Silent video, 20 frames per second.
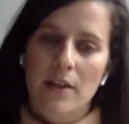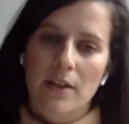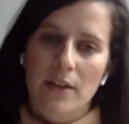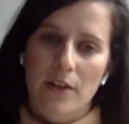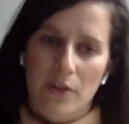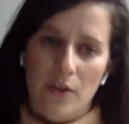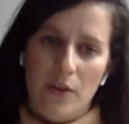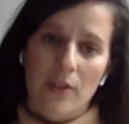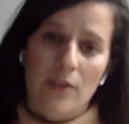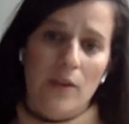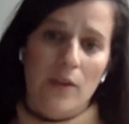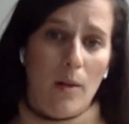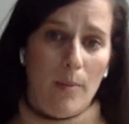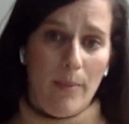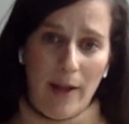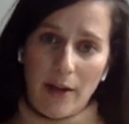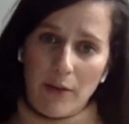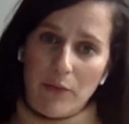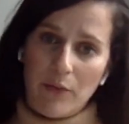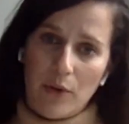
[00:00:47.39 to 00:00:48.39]
across all
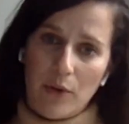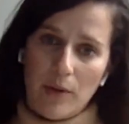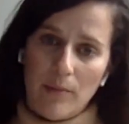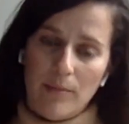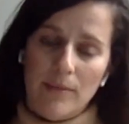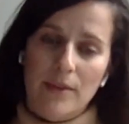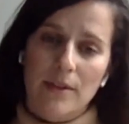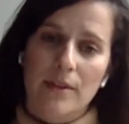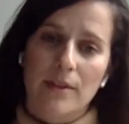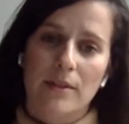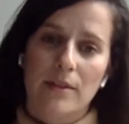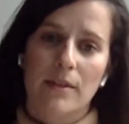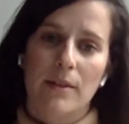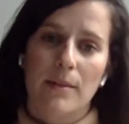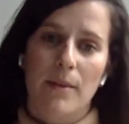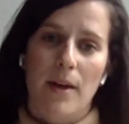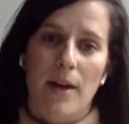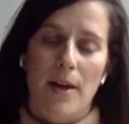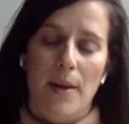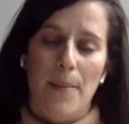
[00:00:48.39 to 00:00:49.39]
platforms
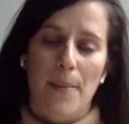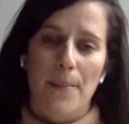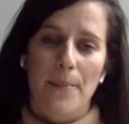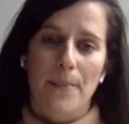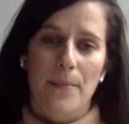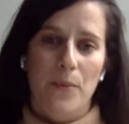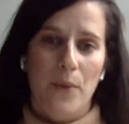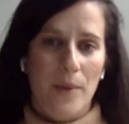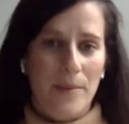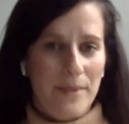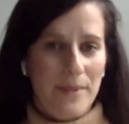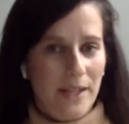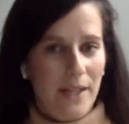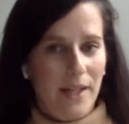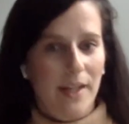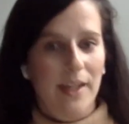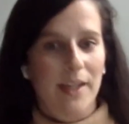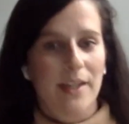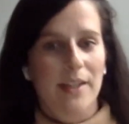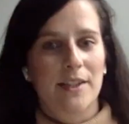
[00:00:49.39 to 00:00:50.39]
um,
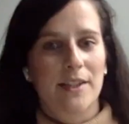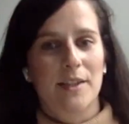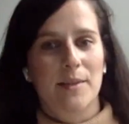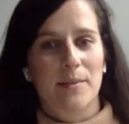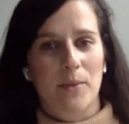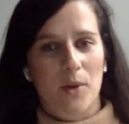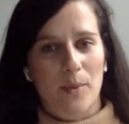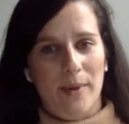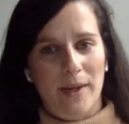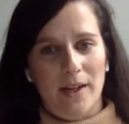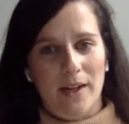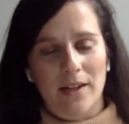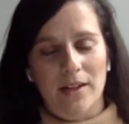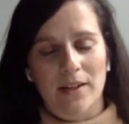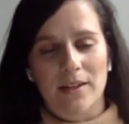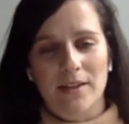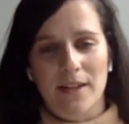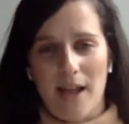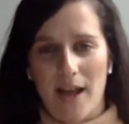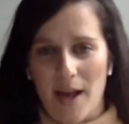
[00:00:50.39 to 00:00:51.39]
websites,
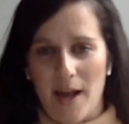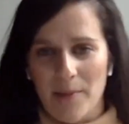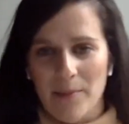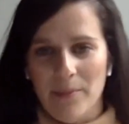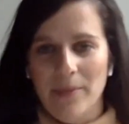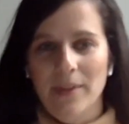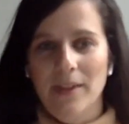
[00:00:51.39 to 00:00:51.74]
mobiles, app,